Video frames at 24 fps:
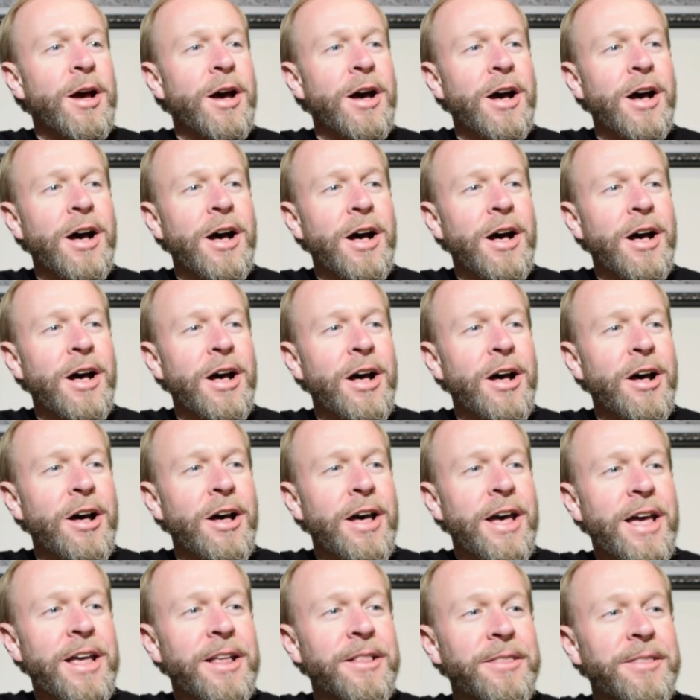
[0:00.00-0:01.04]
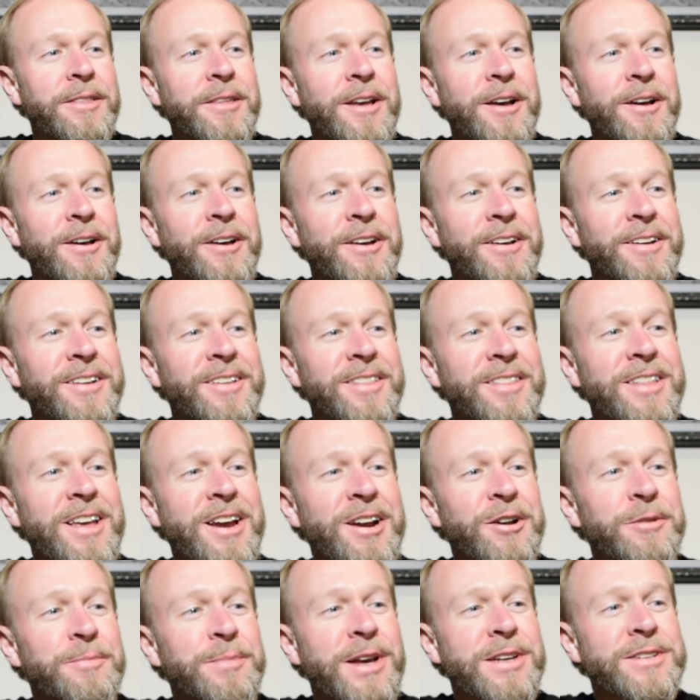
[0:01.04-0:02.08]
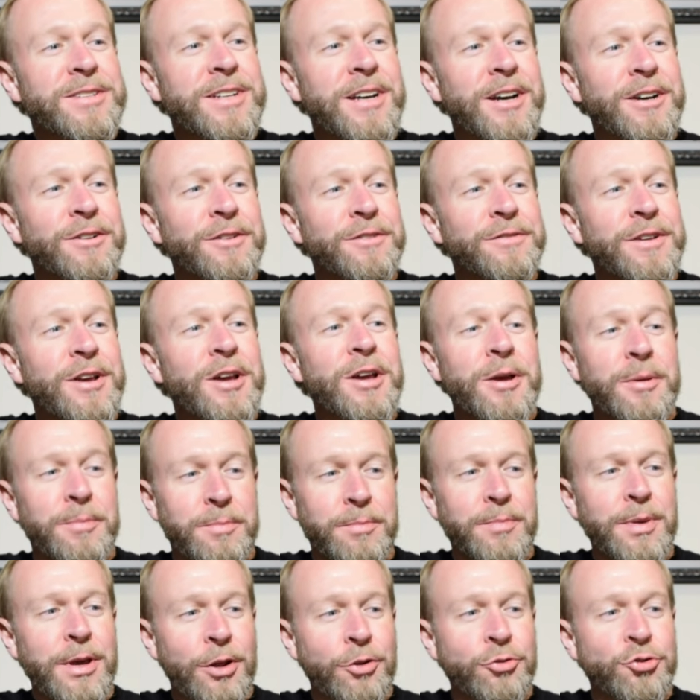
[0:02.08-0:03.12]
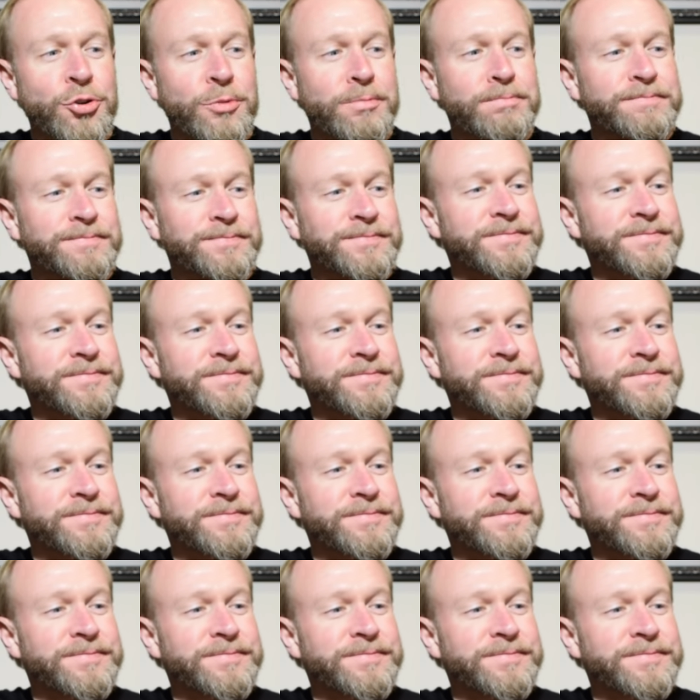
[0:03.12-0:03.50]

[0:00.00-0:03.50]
and they are based out of Belgium.